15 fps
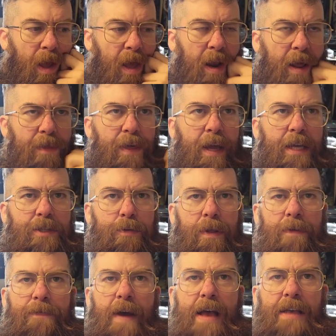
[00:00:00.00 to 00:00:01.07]
And I think it's
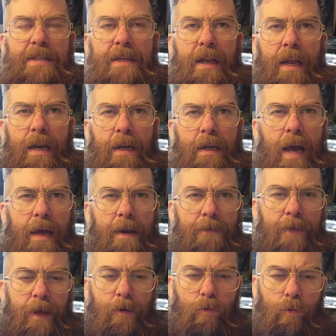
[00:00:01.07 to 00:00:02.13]
really fascinating to kind
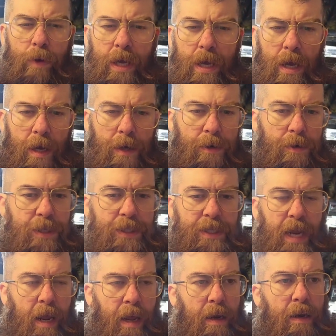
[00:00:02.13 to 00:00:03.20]
of like
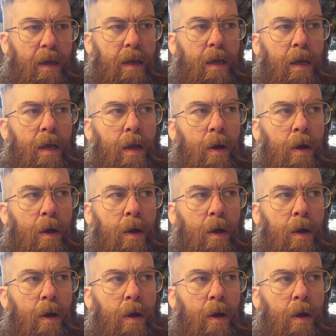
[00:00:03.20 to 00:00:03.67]
re-understand